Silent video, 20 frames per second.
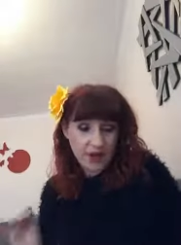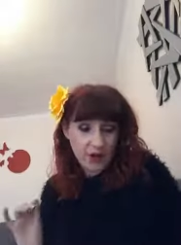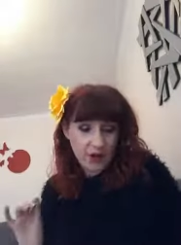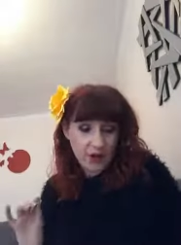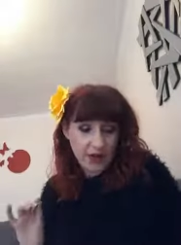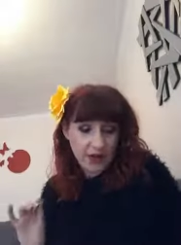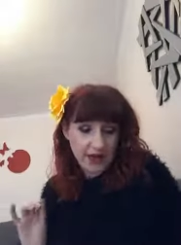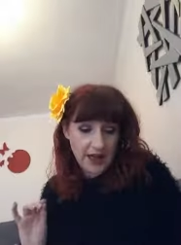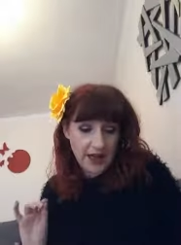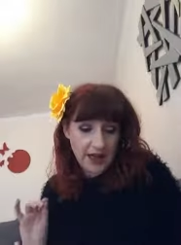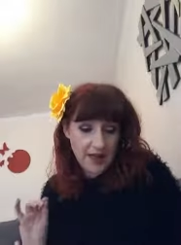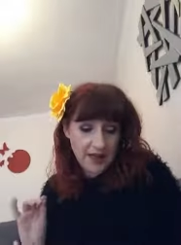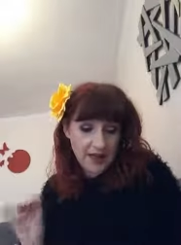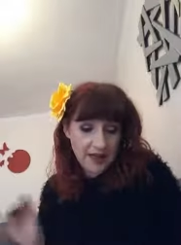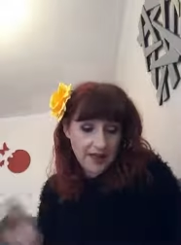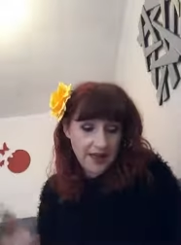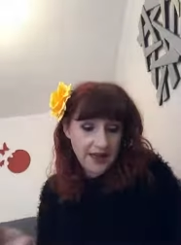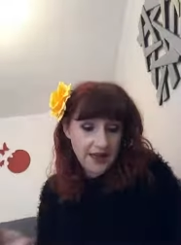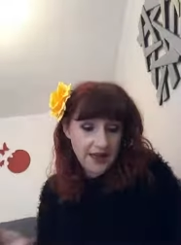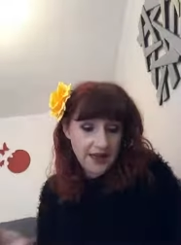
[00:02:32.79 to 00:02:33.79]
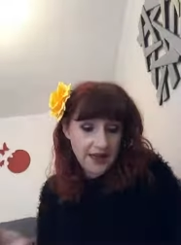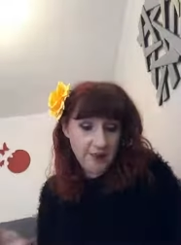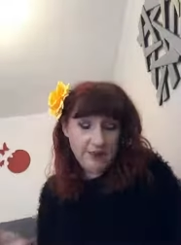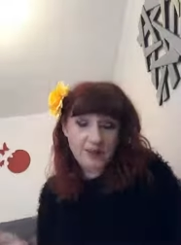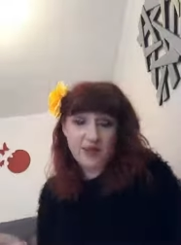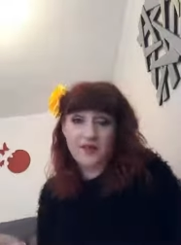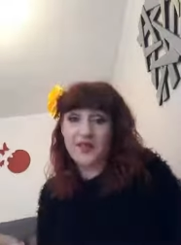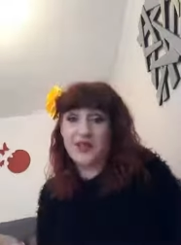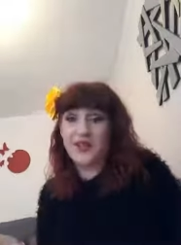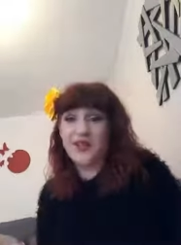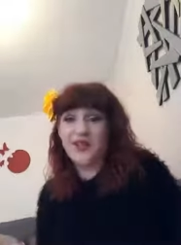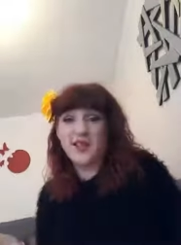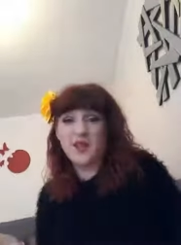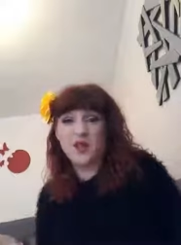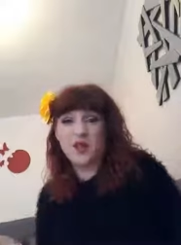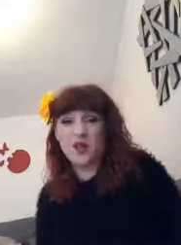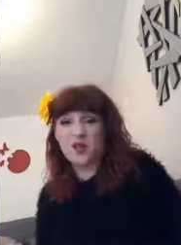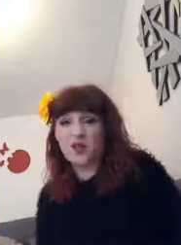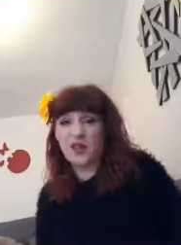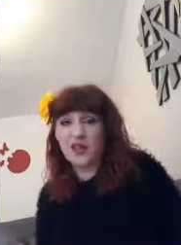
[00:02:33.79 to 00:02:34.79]
You get 10 grams of tea, so
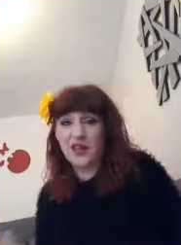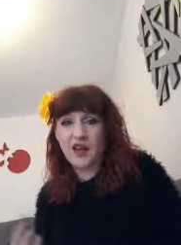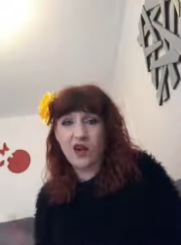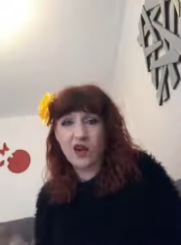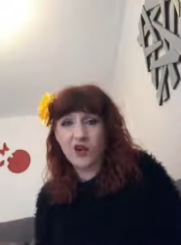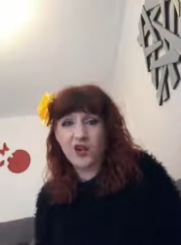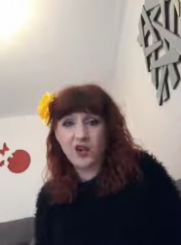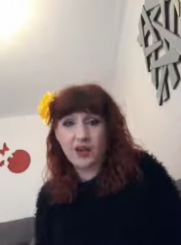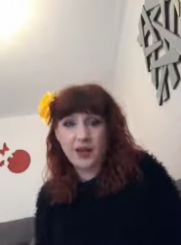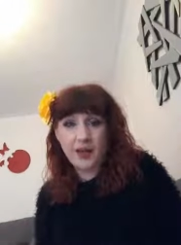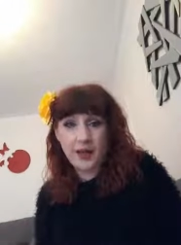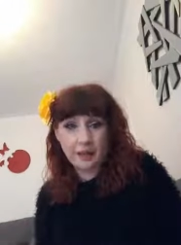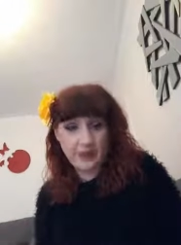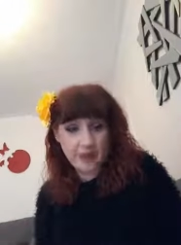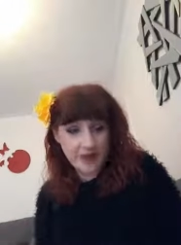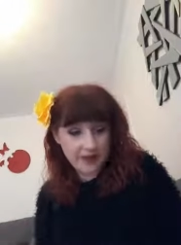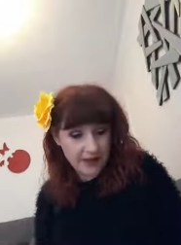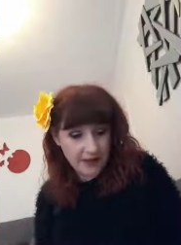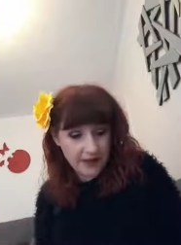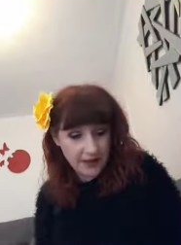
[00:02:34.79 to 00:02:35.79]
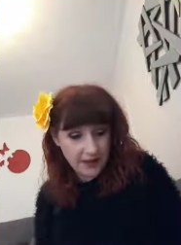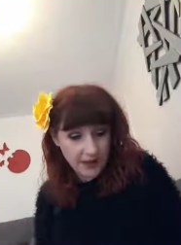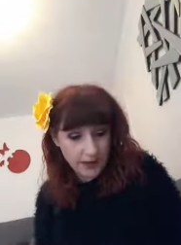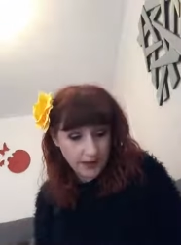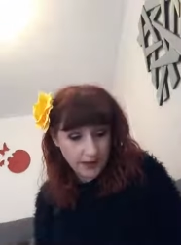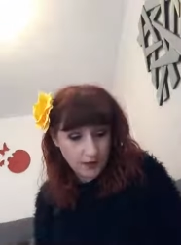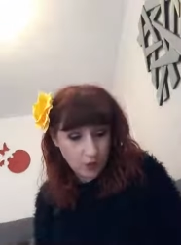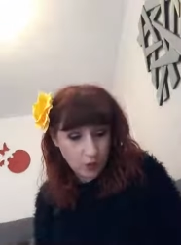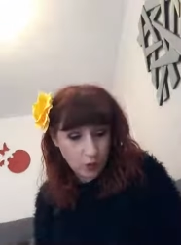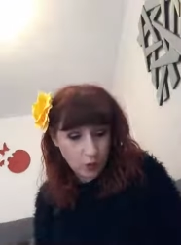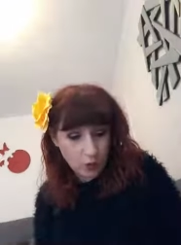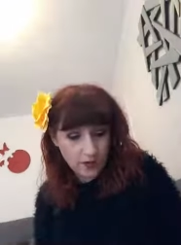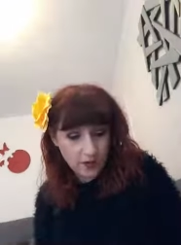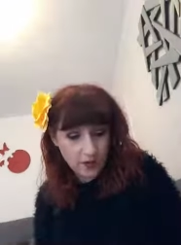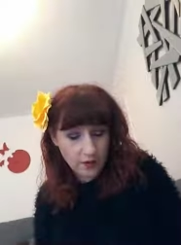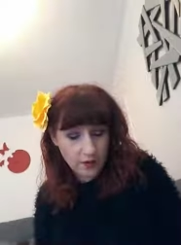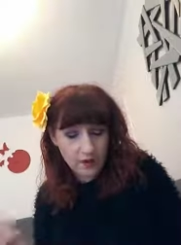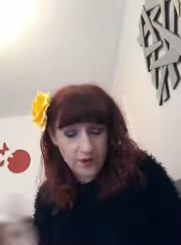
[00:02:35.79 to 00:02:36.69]
you're going to get 100 grams of tea in total.